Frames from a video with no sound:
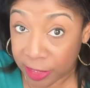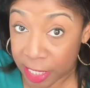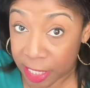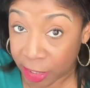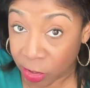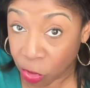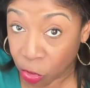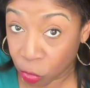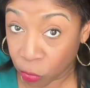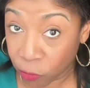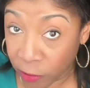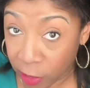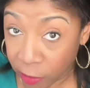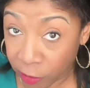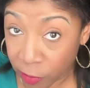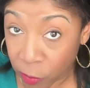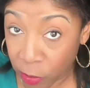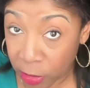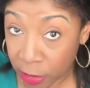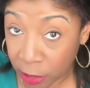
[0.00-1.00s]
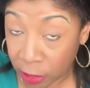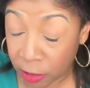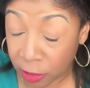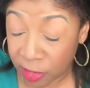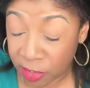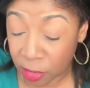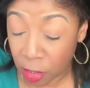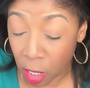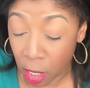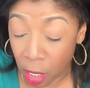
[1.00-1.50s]
as you very well
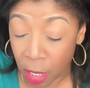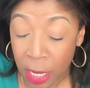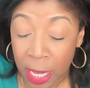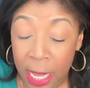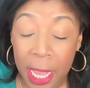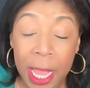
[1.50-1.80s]
saw,